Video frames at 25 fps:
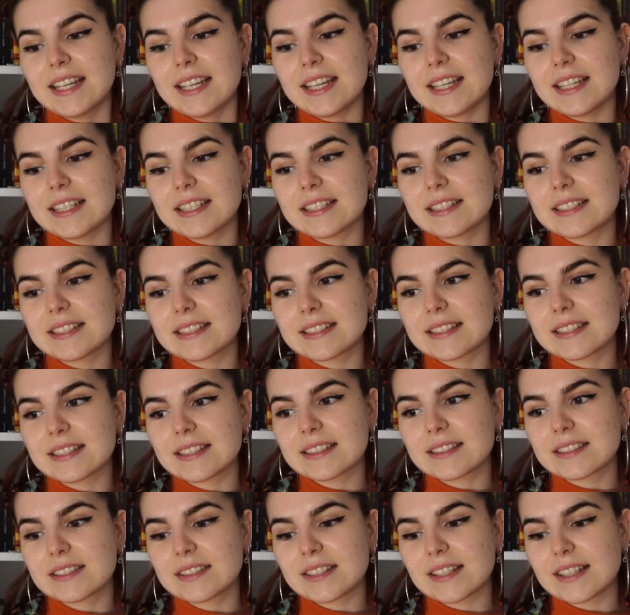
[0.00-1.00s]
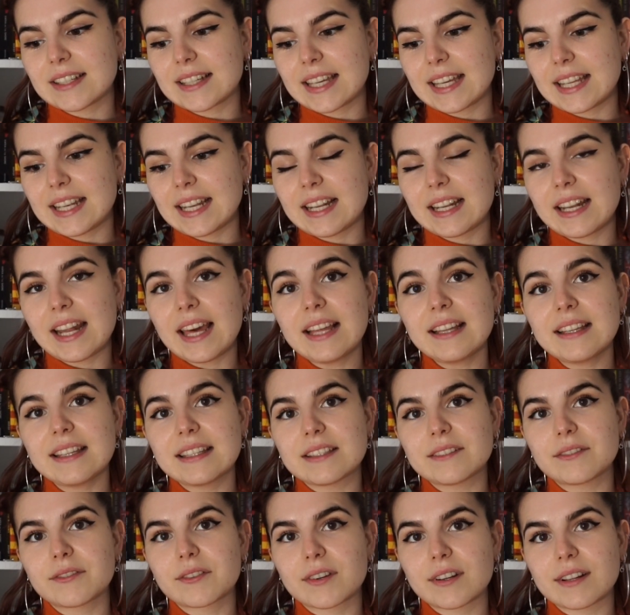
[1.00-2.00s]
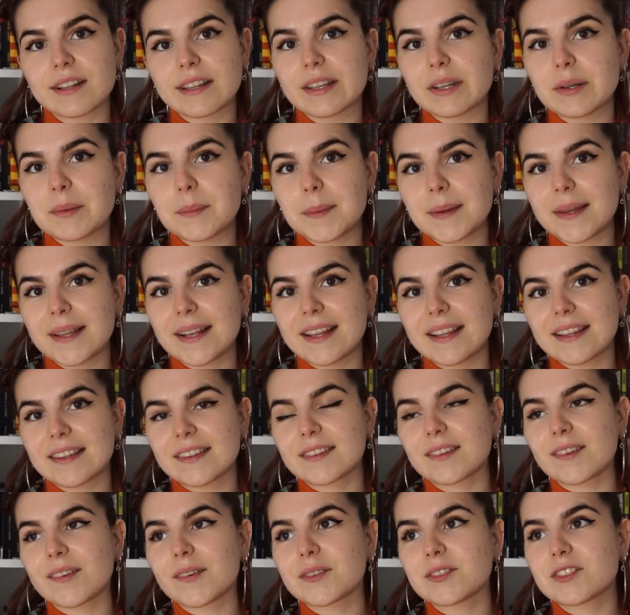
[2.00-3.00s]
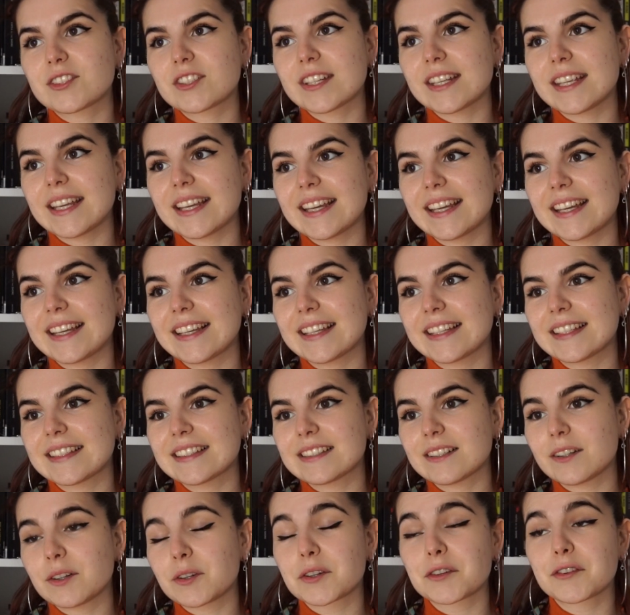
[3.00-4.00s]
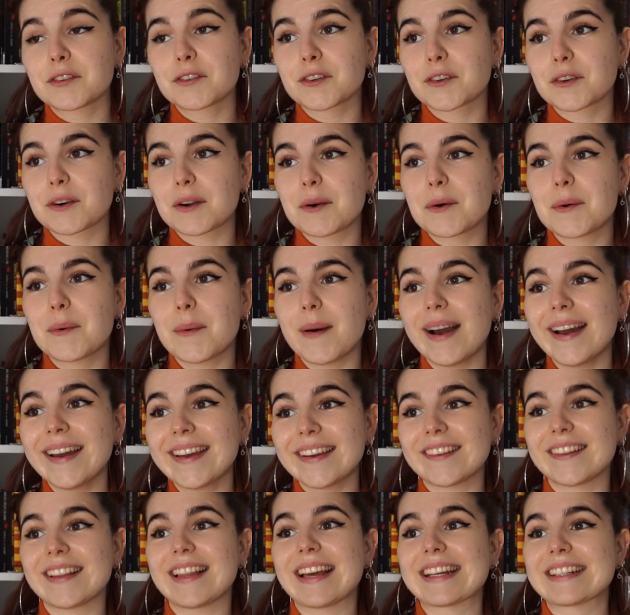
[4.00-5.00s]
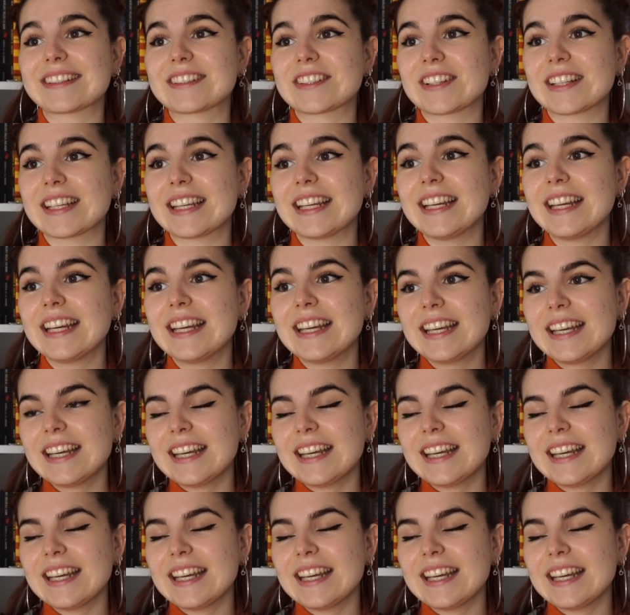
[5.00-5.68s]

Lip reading: is stuck in an island for a little bit, and so she is, or for a while actually,